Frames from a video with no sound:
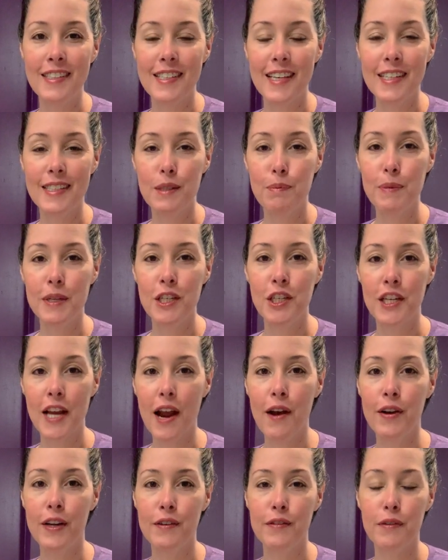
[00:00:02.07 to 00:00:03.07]
it's Miss
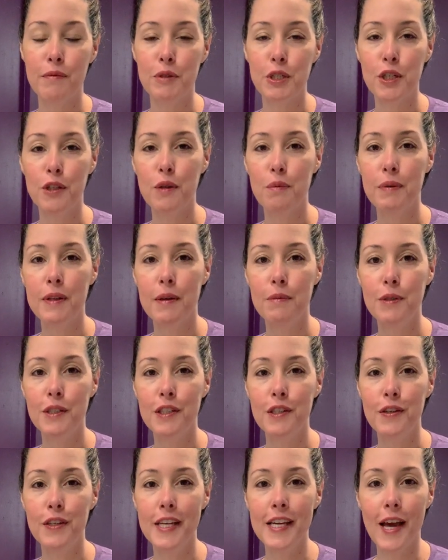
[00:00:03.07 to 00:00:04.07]
Sharon from Sugar Plum
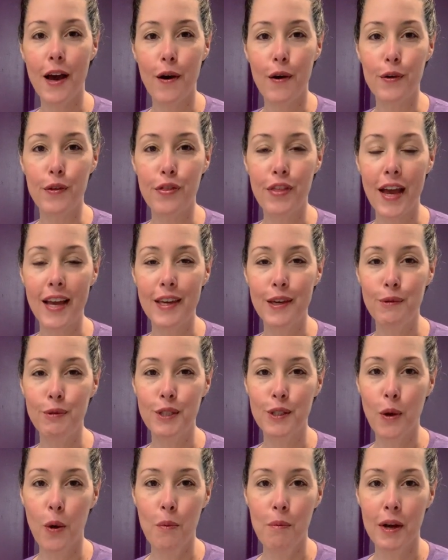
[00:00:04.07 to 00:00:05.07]
Studio. Thank you
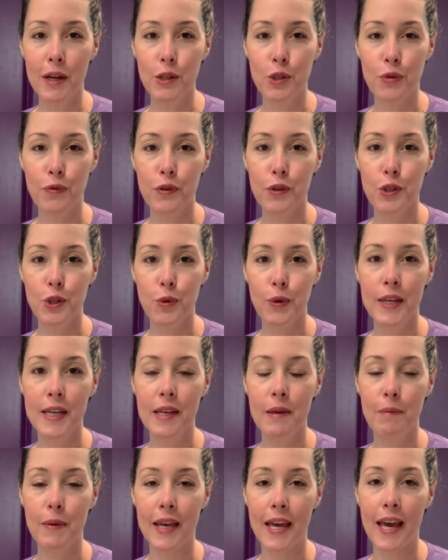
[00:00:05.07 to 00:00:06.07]
so much for
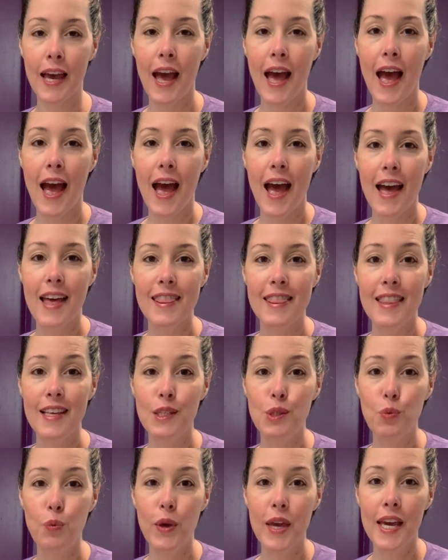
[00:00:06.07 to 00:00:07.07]
joining me.
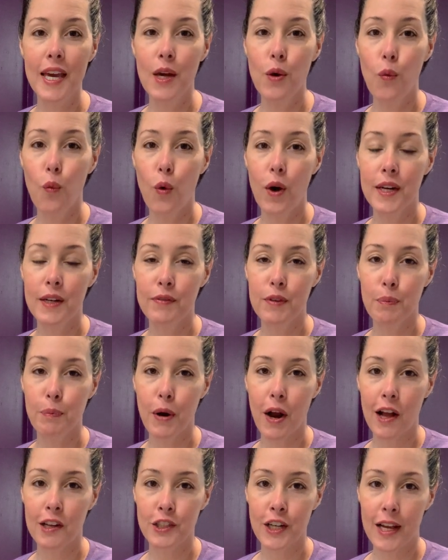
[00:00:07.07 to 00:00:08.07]
This week, one of the
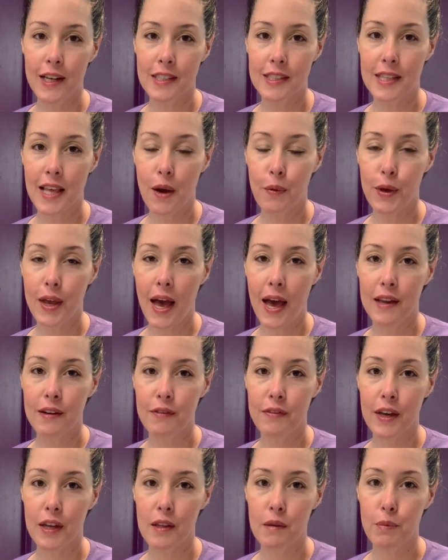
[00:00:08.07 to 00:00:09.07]
projects that we had
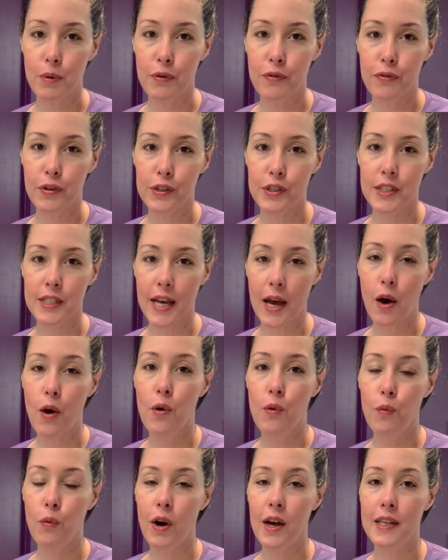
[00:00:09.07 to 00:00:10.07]
available for
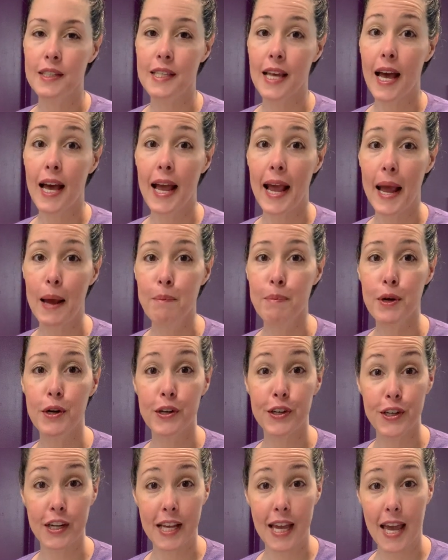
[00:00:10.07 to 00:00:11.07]
sale was a
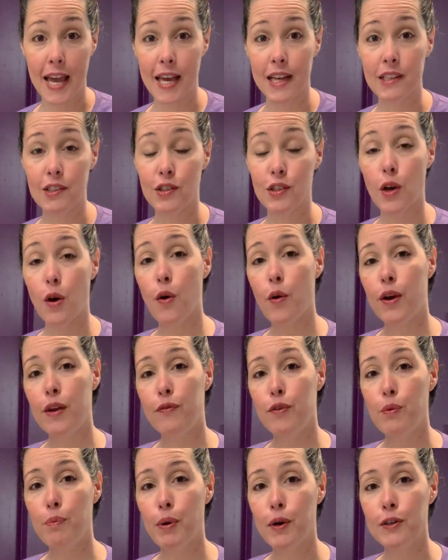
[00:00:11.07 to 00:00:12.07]
hamburger cake. So if
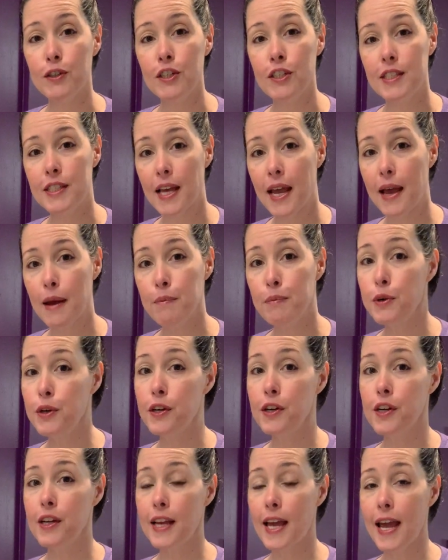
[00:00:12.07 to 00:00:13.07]
you purchase the
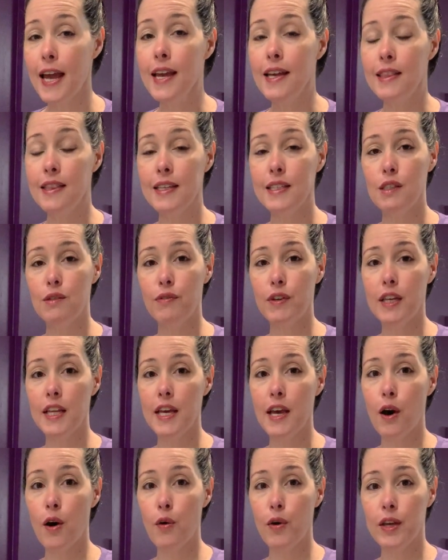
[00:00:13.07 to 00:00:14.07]
hamburger cake, this
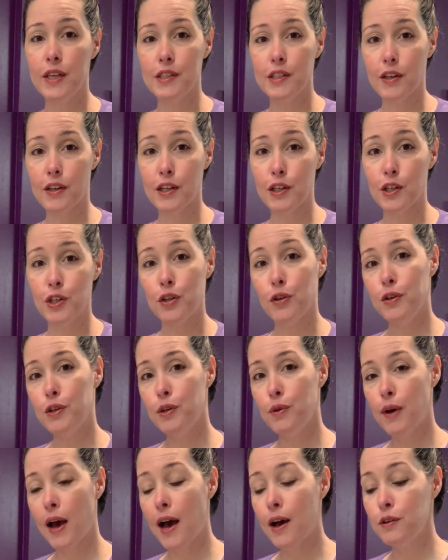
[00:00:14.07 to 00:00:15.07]
video is going to show
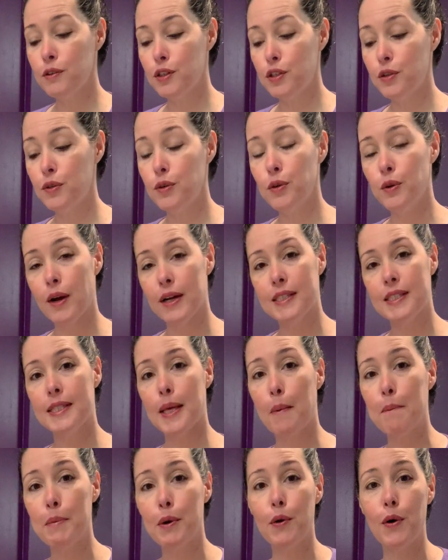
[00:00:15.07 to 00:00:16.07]
you how to
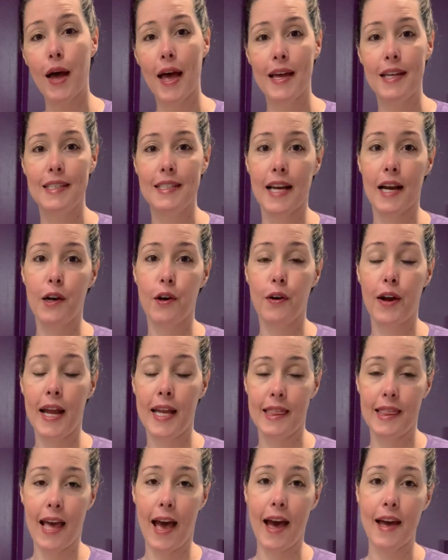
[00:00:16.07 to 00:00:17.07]
assemble and
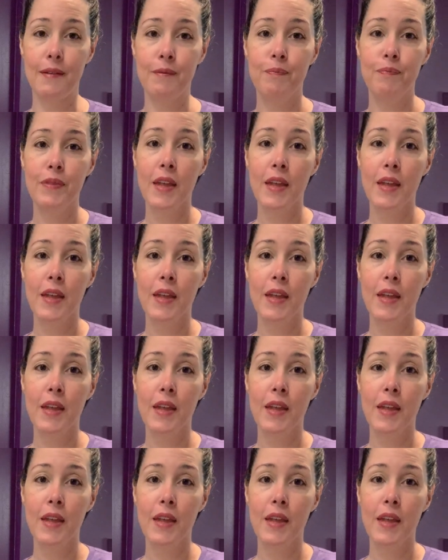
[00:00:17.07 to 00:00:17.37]
decorate that.